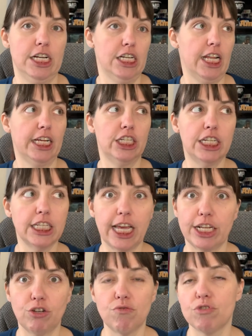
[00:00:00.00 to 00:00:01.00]
And like, she's
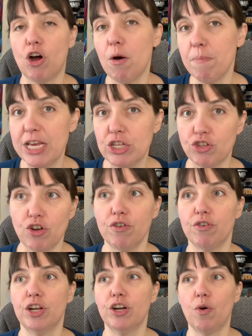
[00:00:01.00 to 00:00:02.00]
like, don't call me
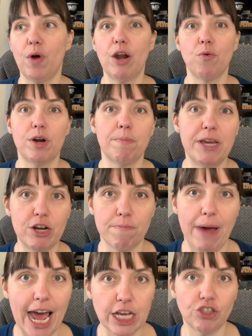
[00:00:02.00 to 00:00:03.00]
sir, you know, I don't want to be your
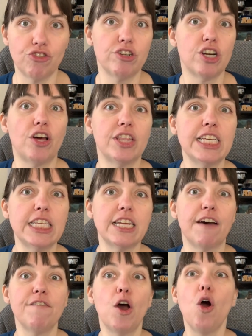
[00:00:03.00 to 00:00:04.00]
master and all this
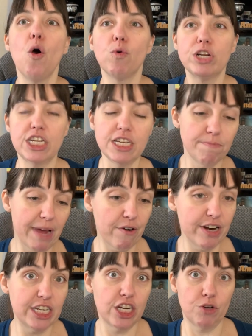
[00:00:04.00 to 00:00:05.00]
stuff. Well, she's
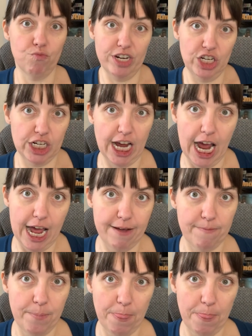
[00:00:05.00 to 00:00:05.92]
married to the rich guy.